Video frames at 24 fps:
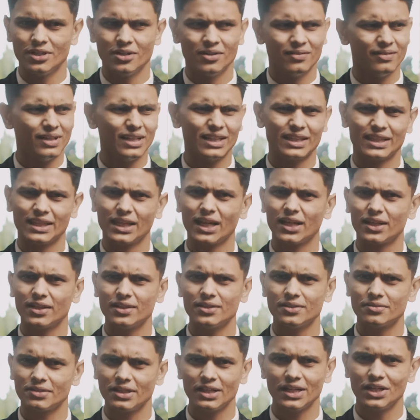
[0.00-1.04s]
well, they
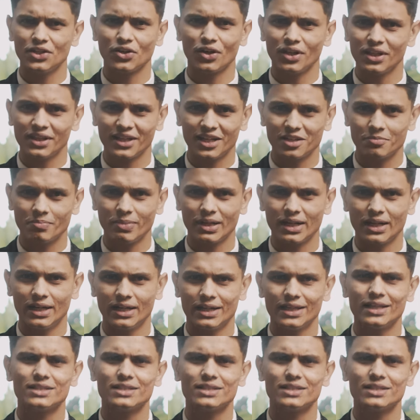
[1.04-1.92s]
aren't really all that bad.